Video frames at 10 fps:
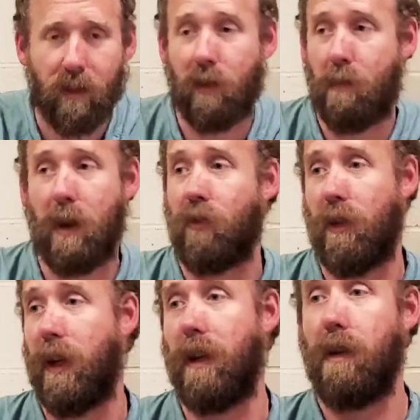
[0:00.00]

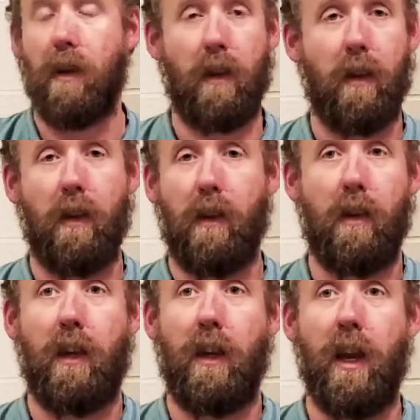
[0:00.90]
especially
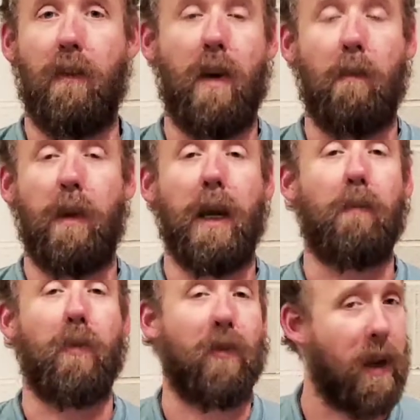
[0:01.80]
if I'm
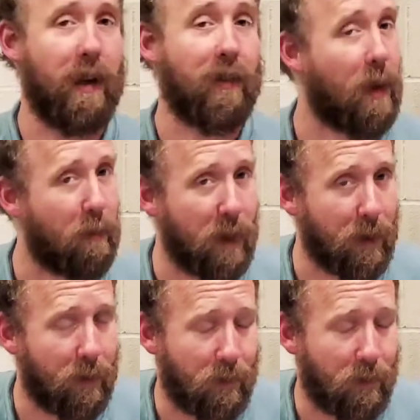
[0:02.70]
being presented something